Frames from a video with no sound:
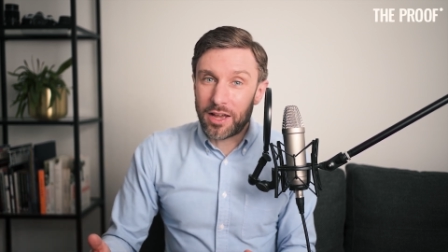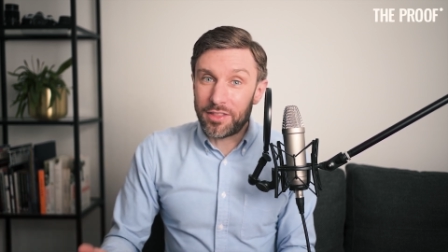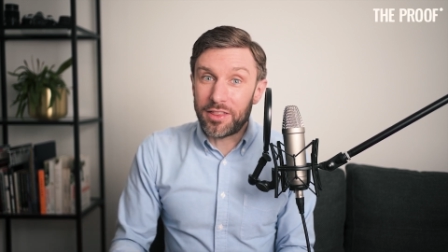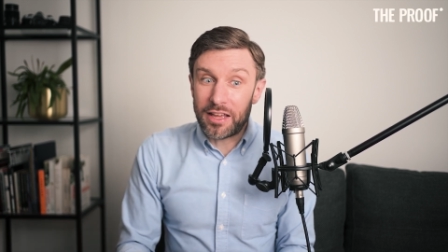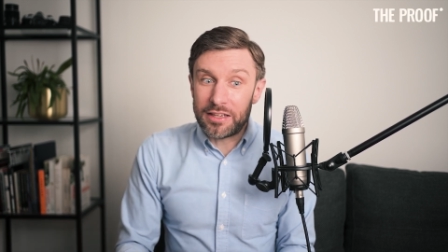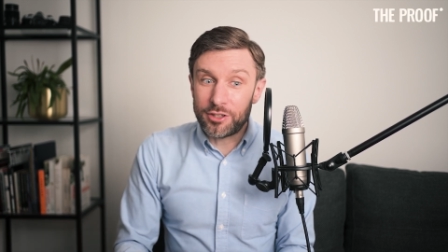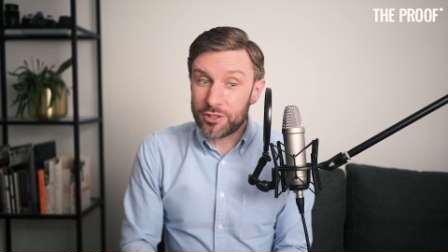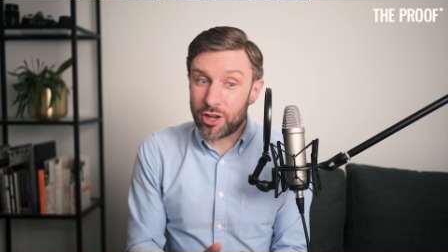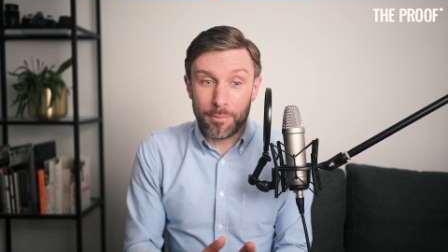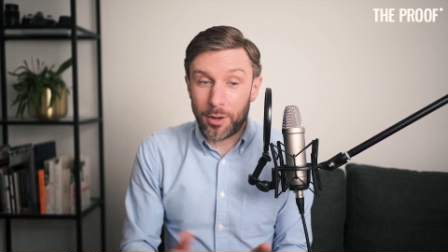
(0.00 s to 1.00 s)
And then they
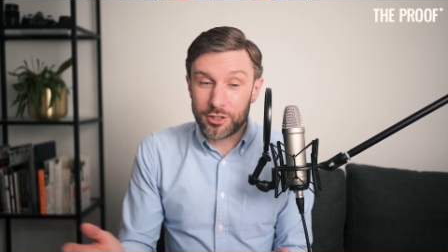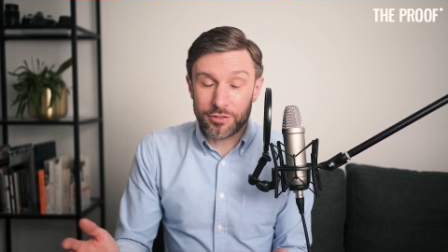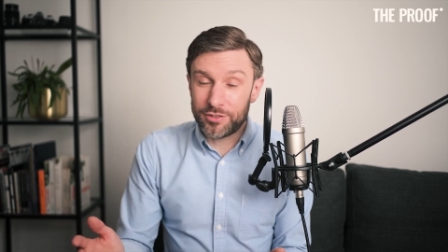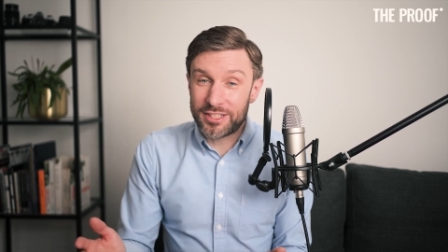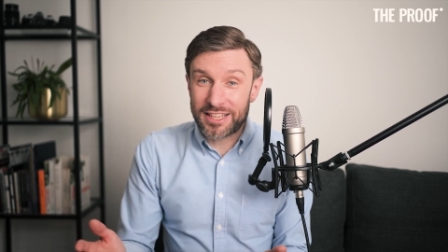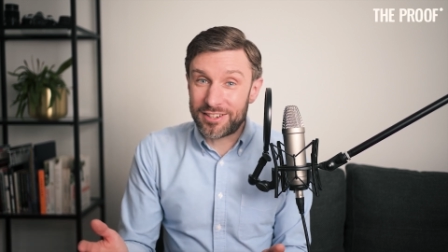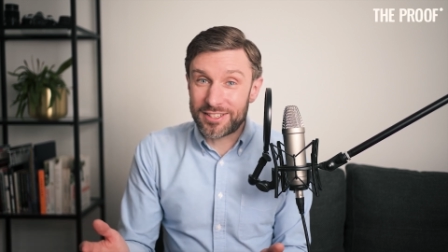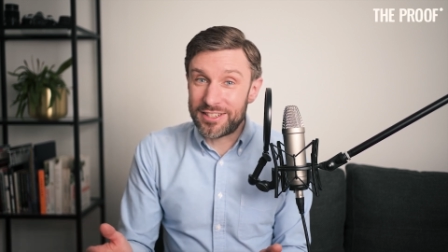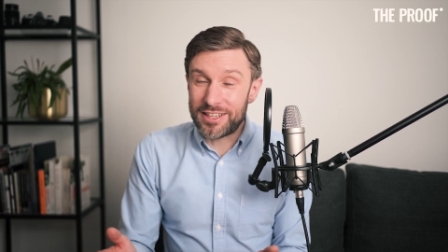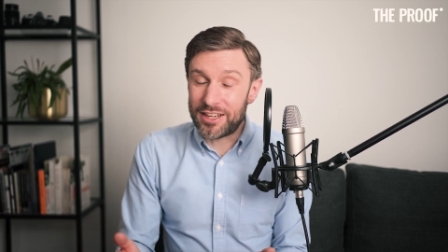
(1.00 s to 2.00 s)
just got a bunch of cells
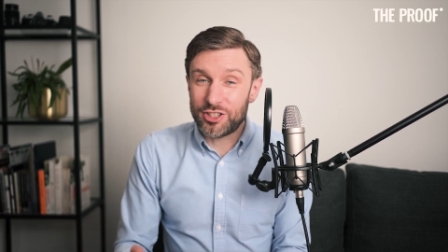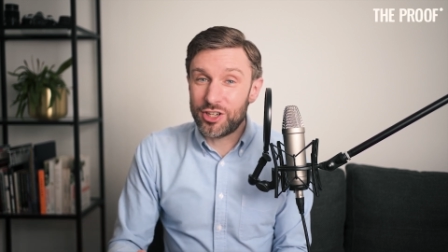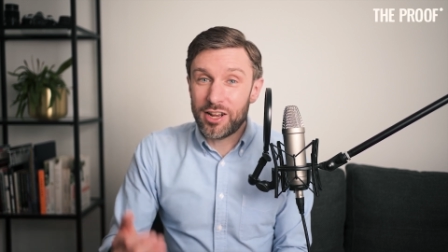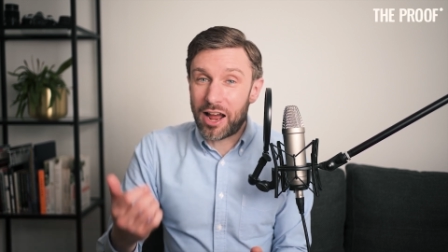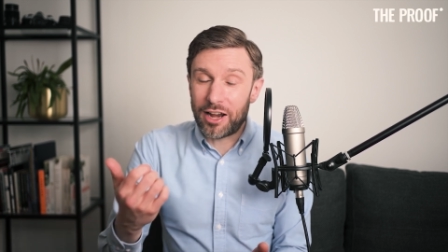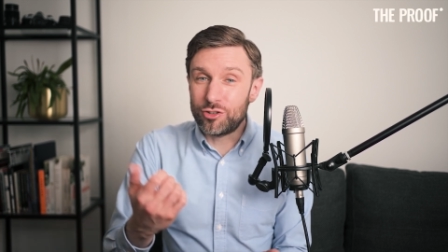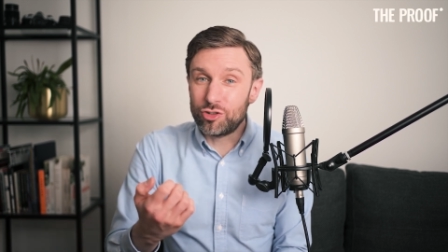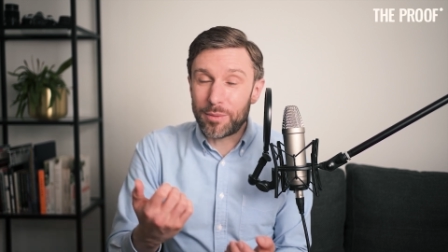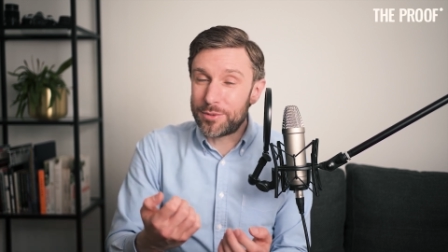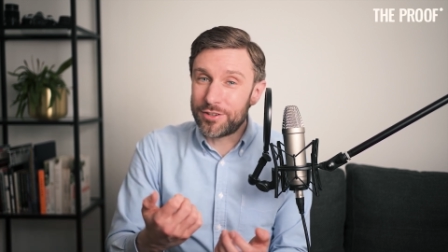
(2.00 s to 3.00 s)
in a dish and
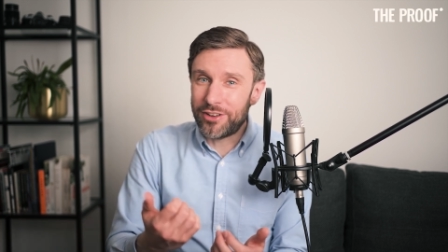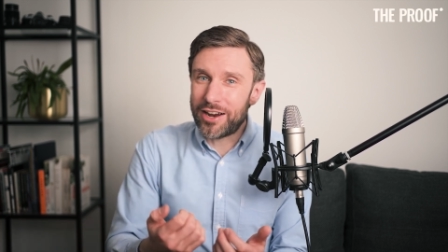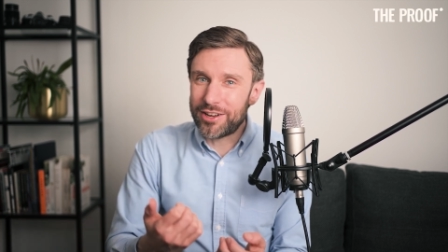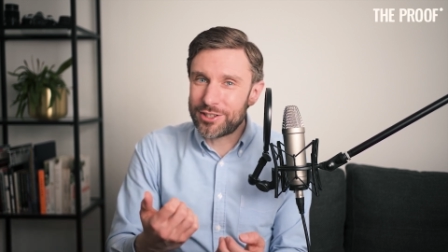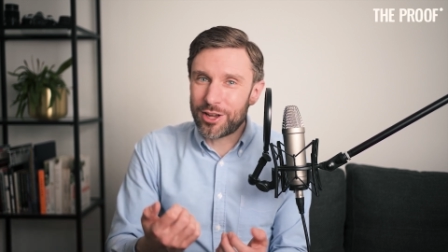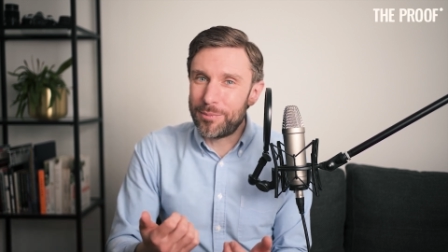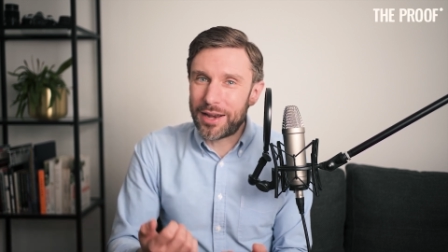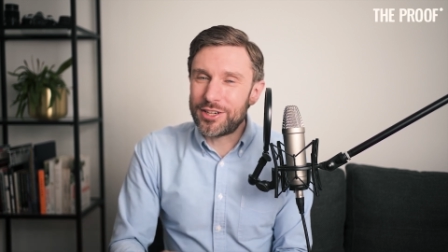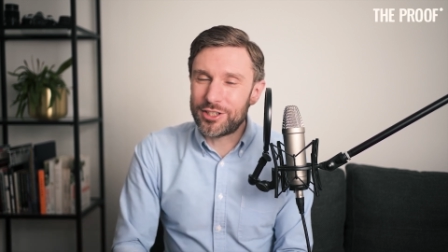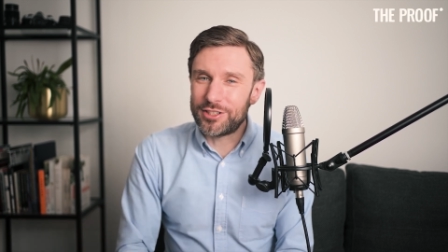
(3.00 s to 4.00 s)
dripped various
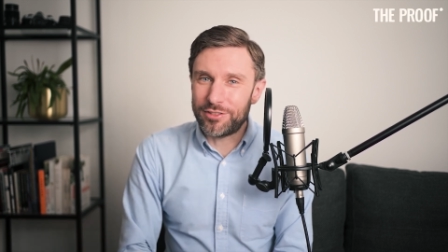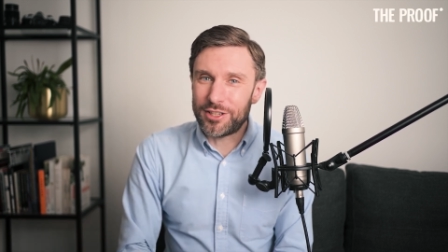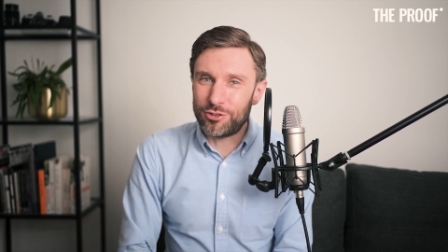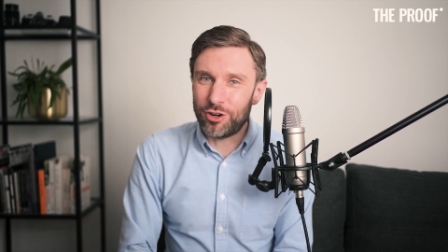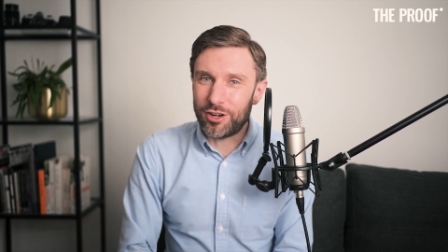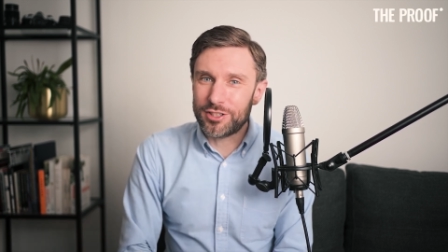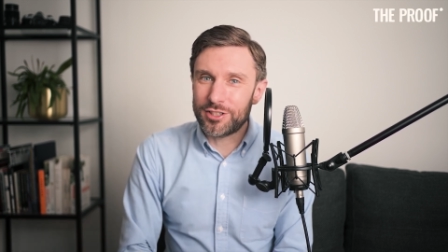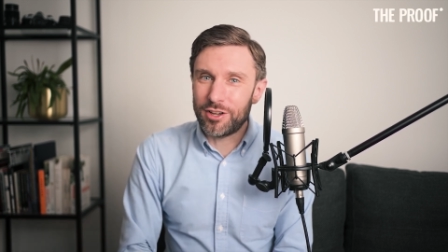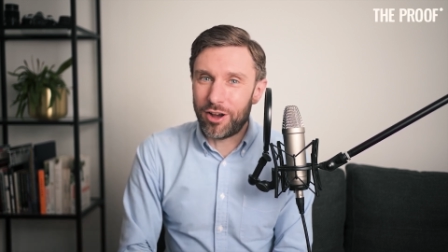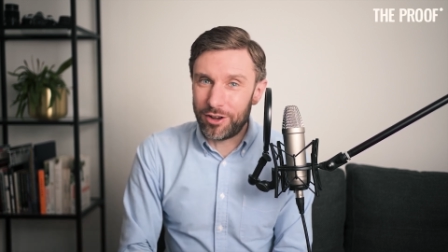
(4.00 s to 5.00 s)
combinations of these drugs
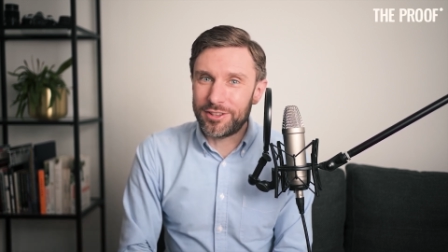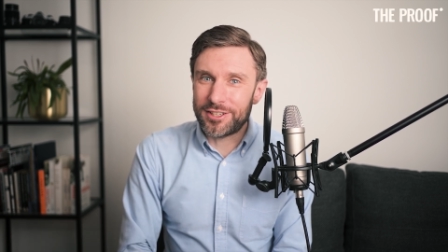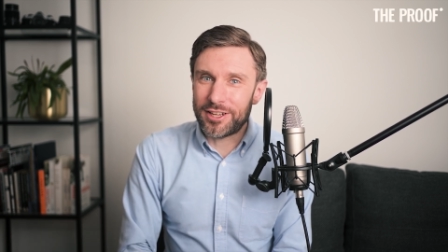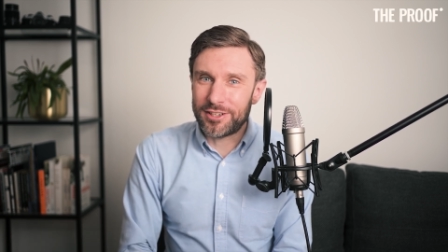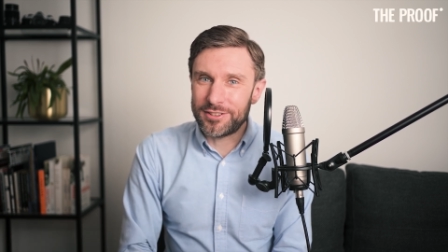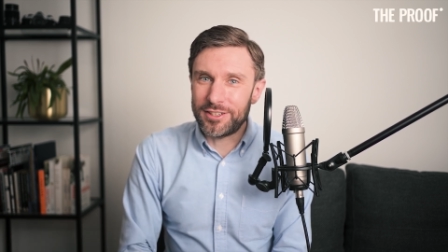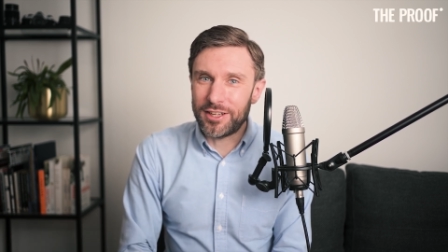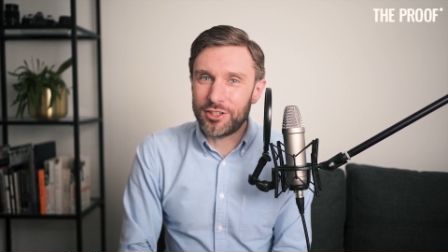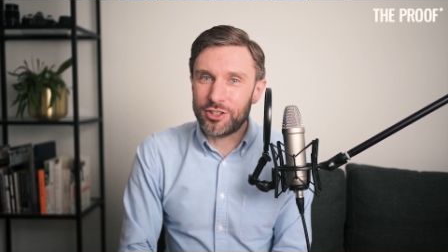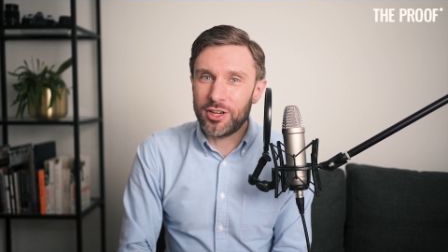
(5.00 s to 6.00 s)
onto the cells in the
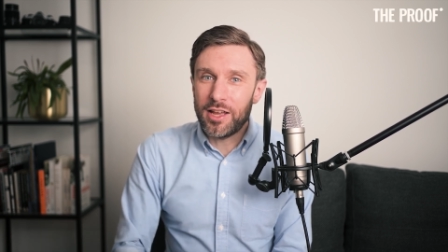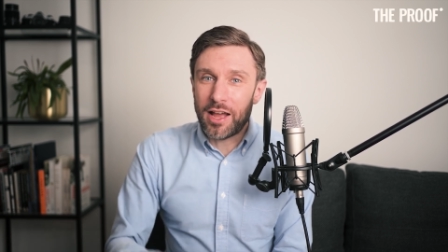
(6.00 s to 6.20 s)
dish.